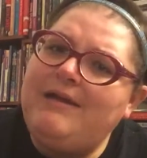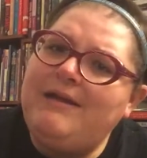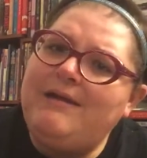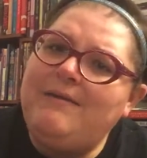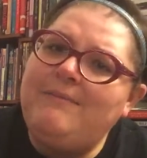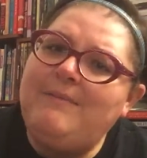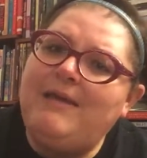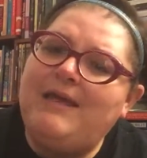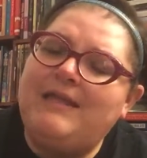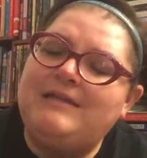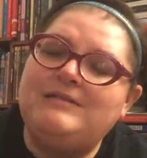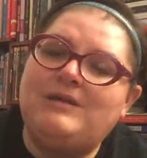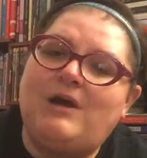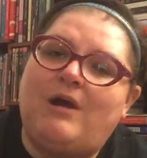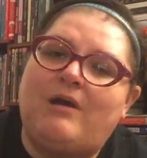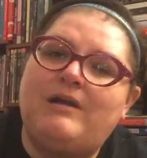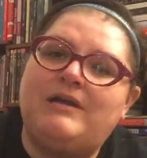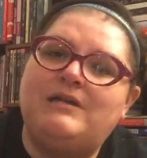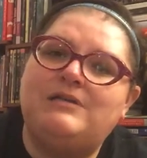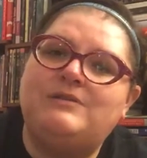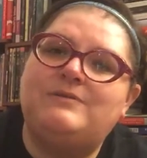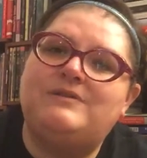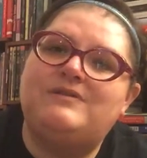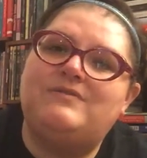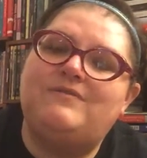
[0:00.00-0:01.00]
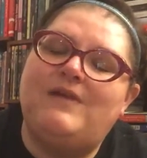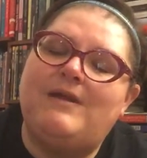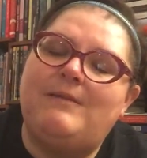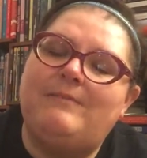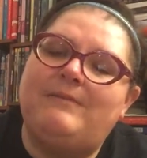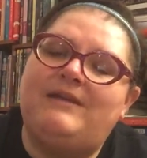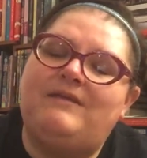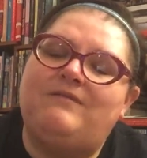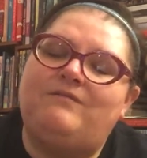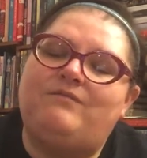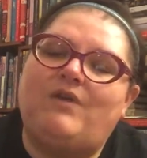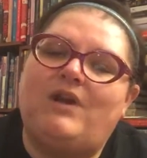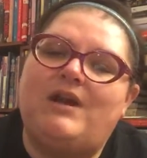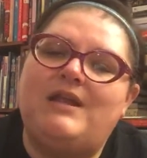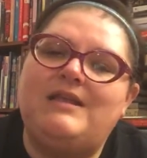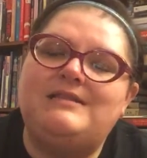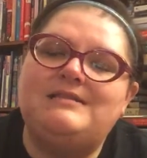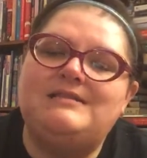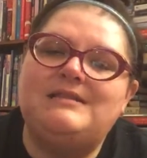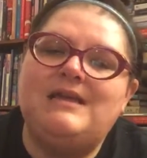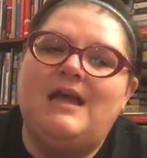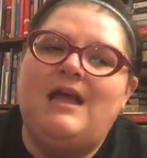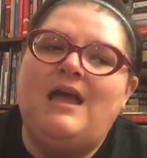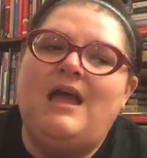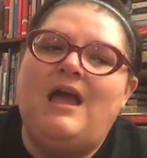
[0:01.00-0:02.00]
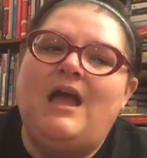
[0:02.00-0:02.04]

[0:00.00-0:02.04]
him and talking to his family and friends.